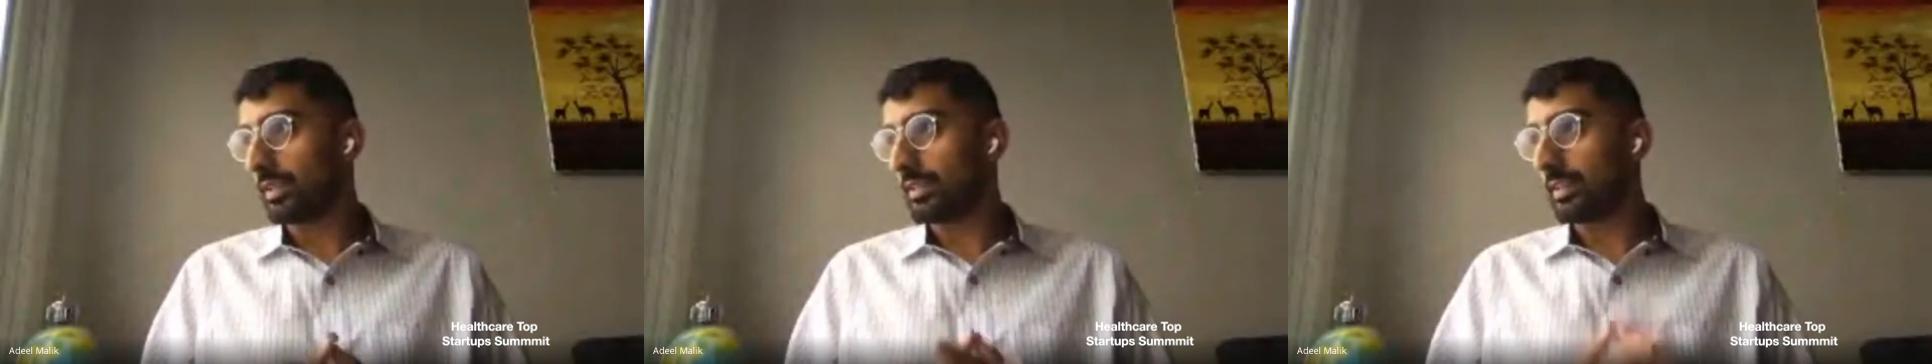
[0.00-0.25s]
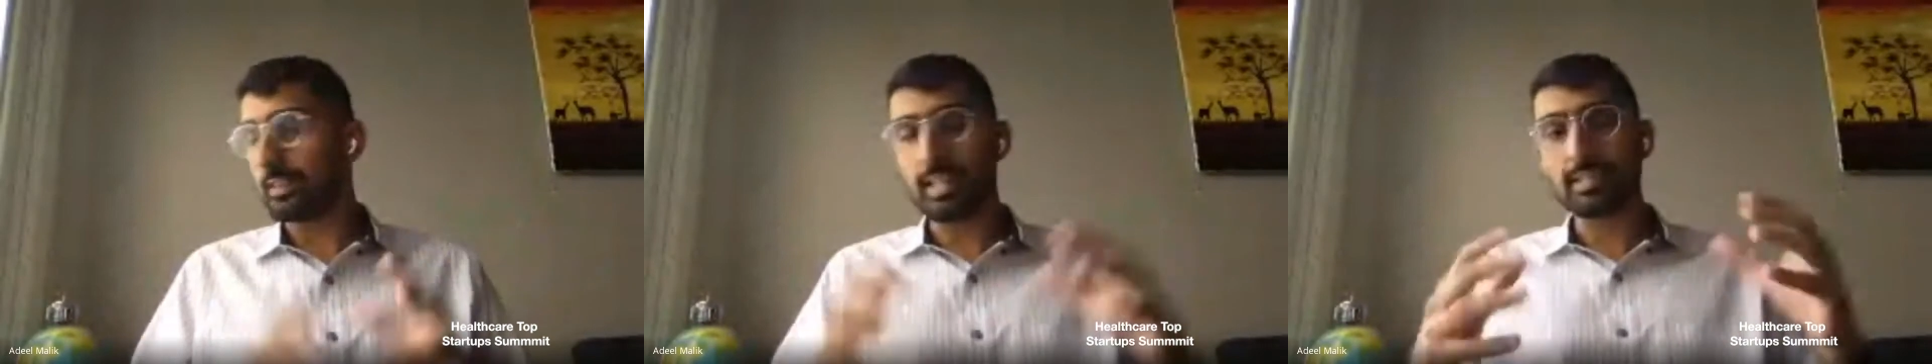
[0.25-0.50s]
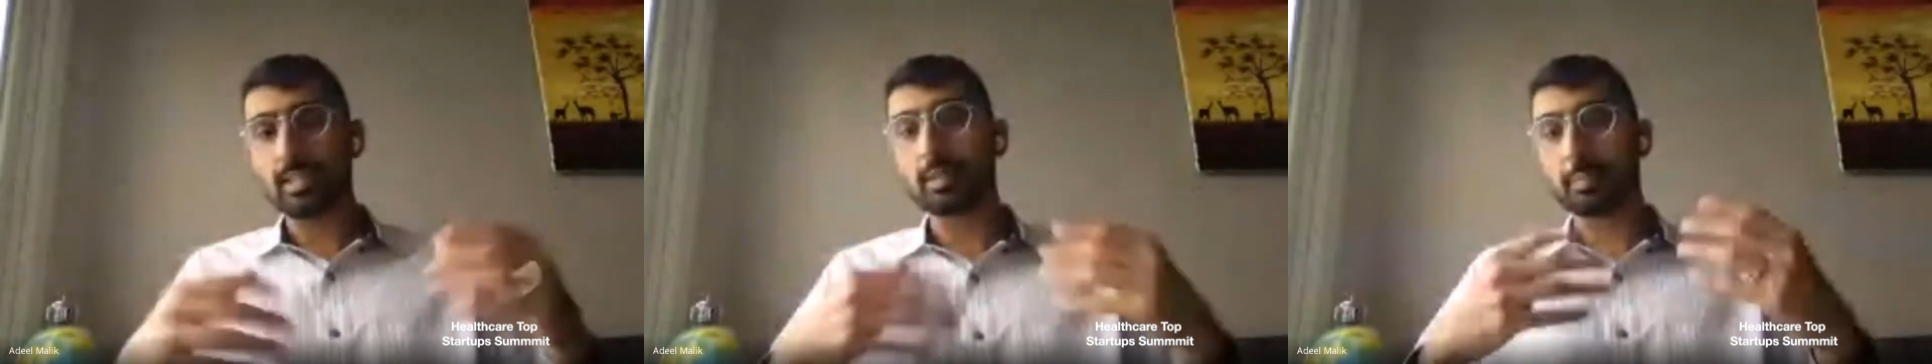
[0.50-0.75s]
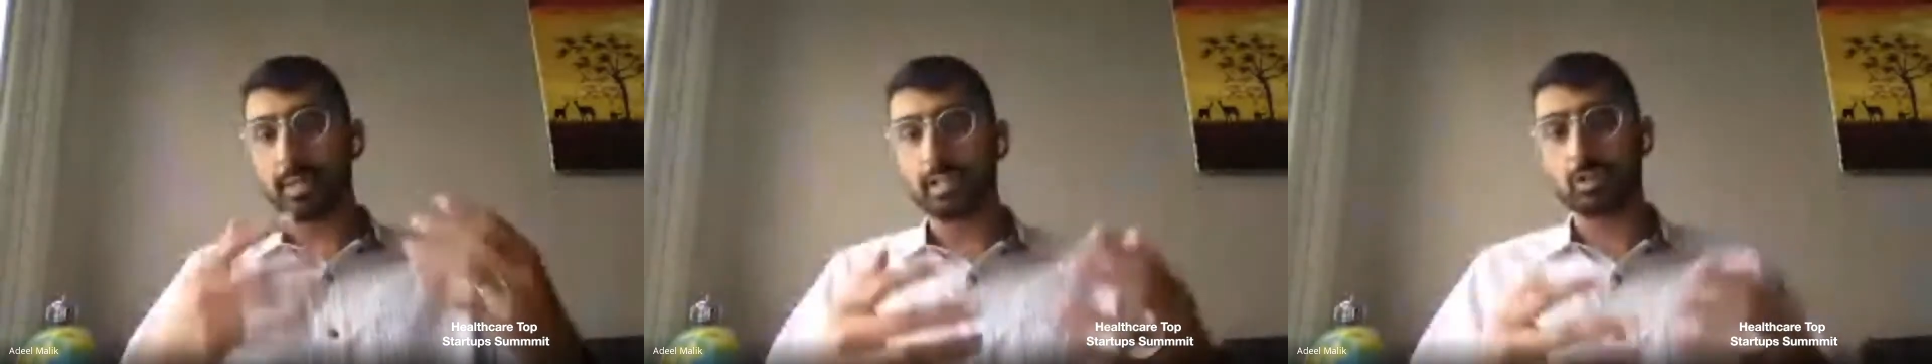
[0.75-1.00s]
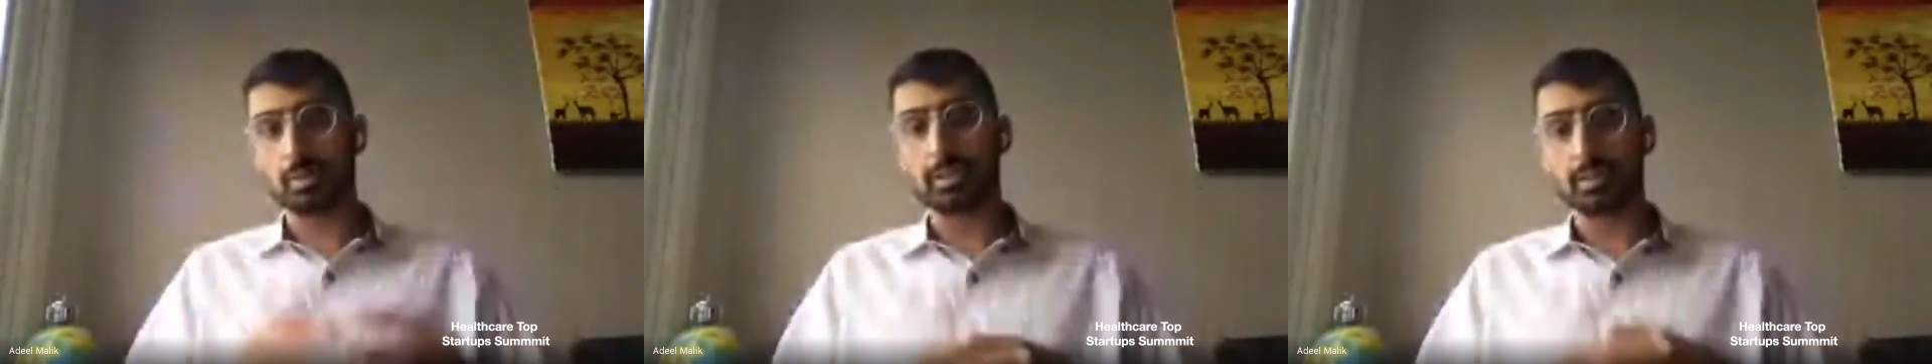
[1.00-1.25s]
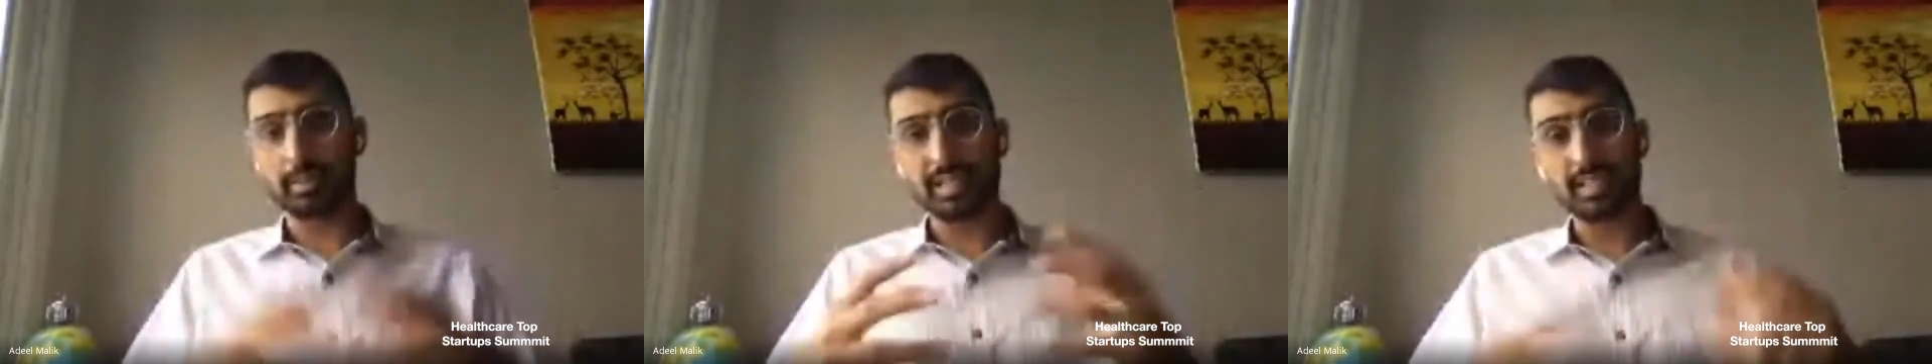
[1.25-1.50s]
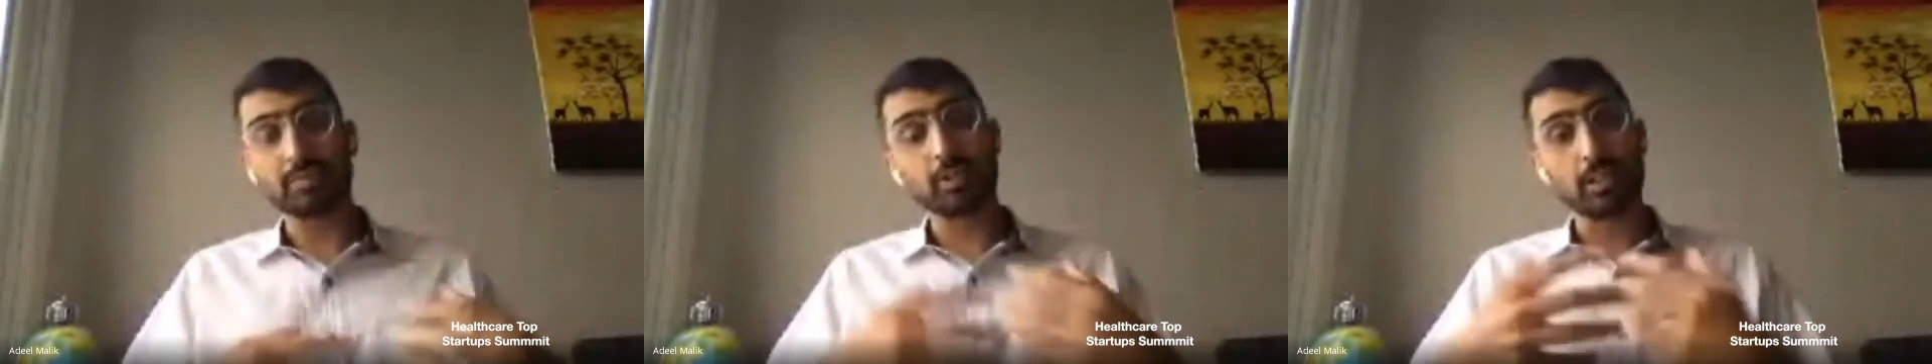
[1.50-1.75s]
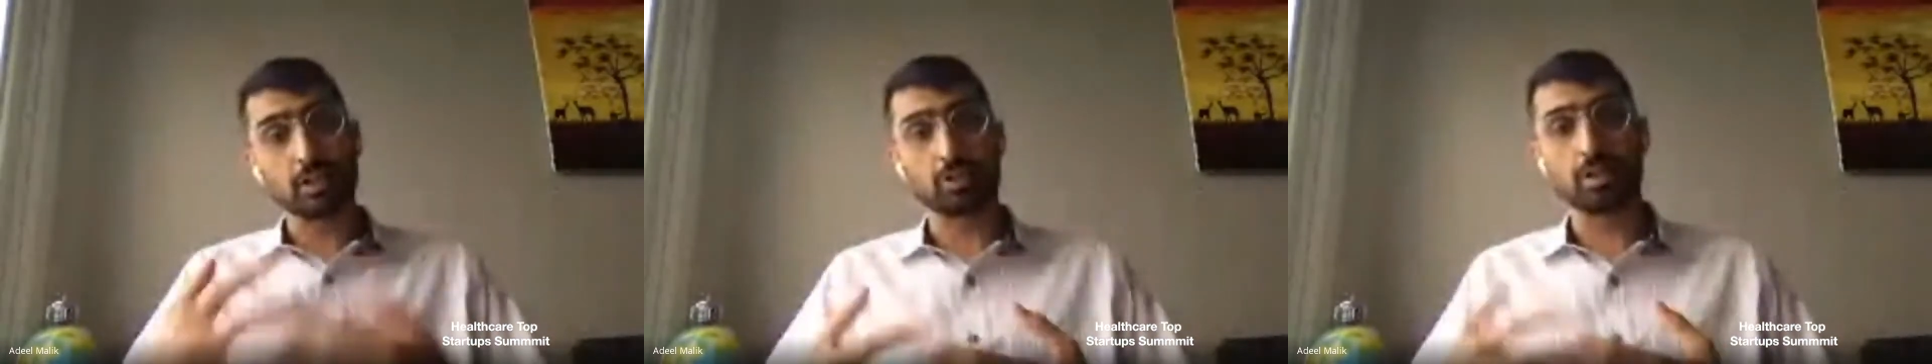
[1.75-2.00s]
That's not the biggest reason, but that definitely
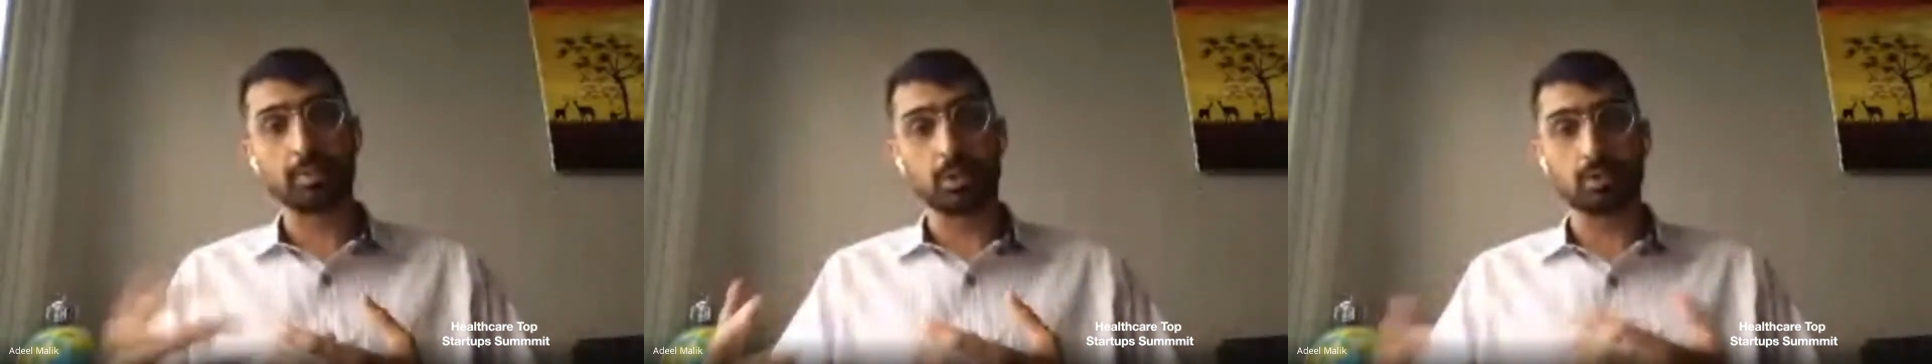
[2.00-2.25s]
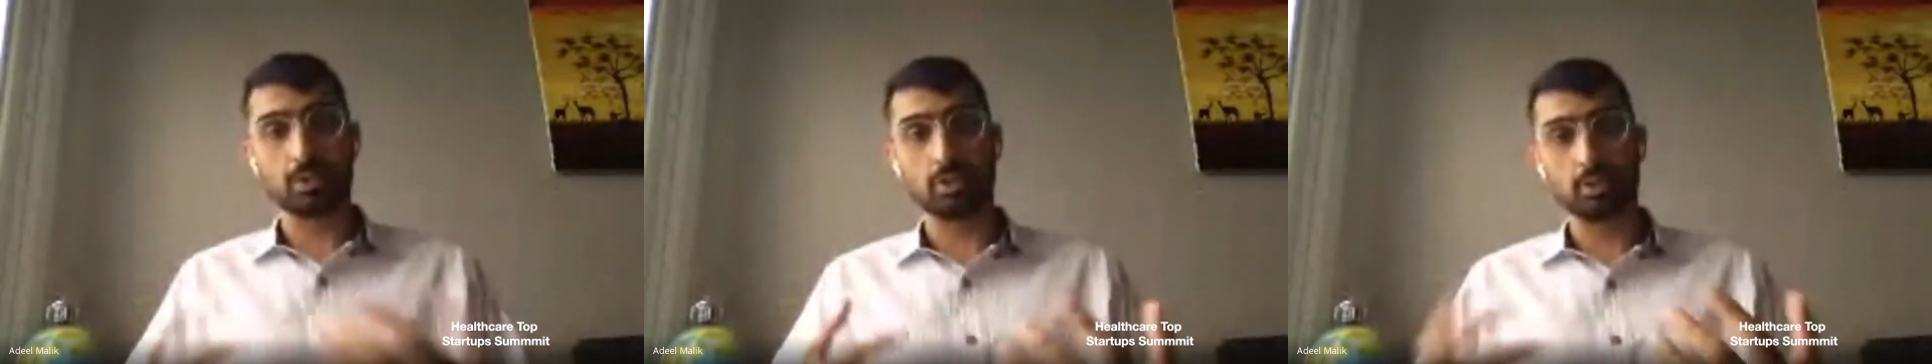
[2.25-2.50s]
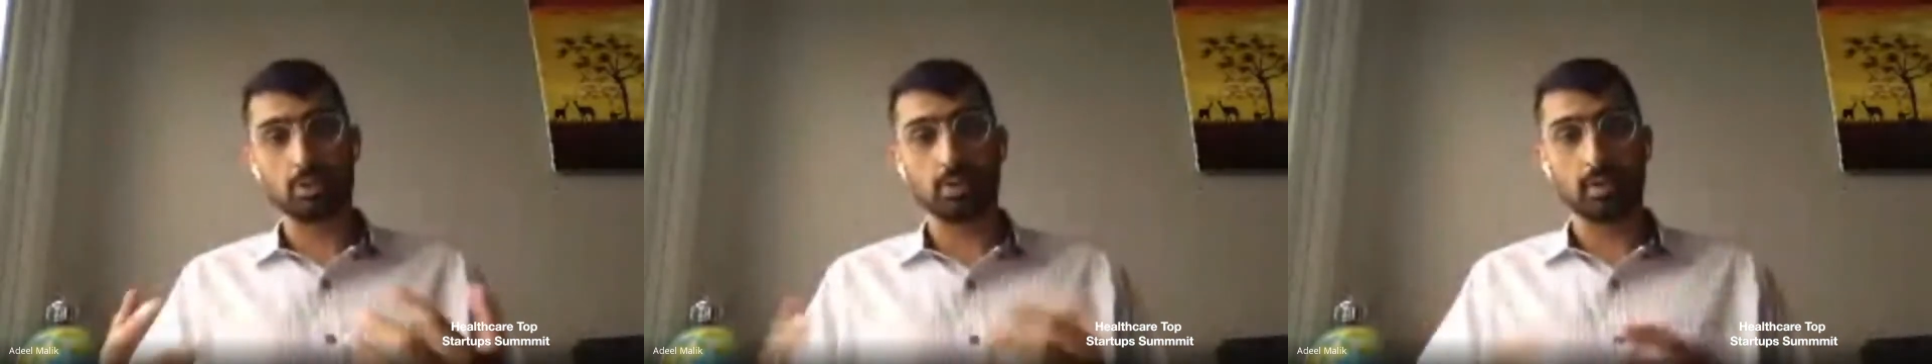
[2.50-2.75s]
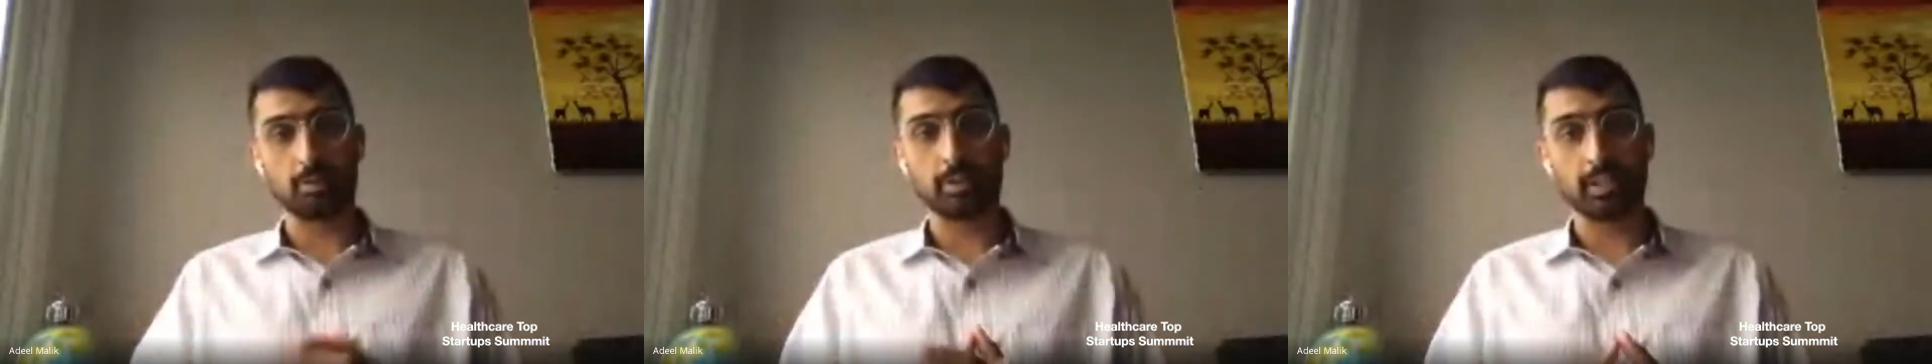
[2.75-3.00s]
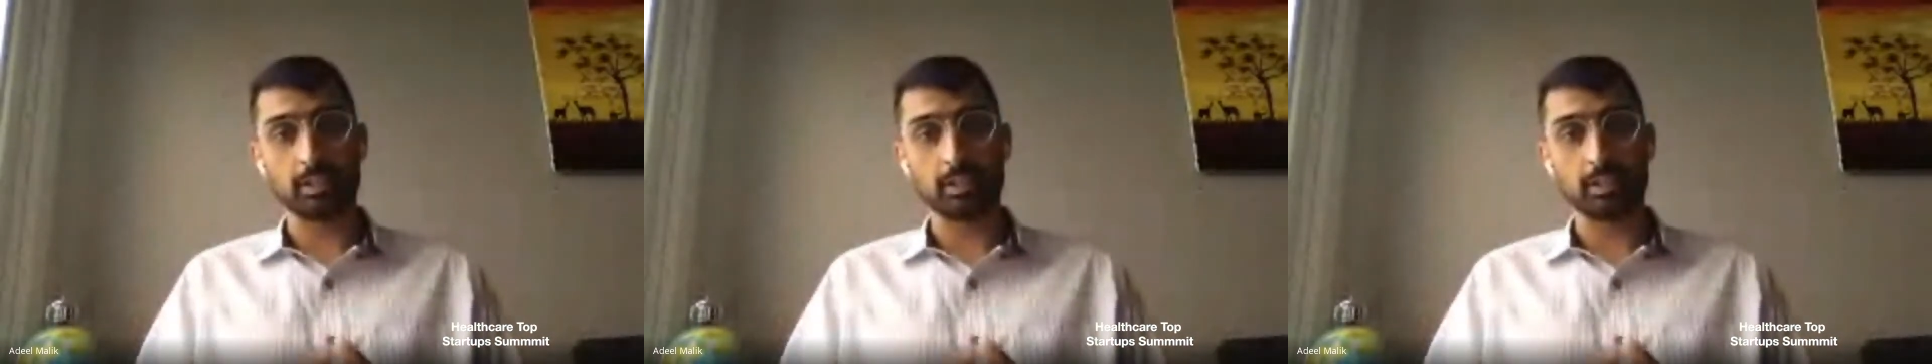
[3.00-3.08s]
contributes to everything.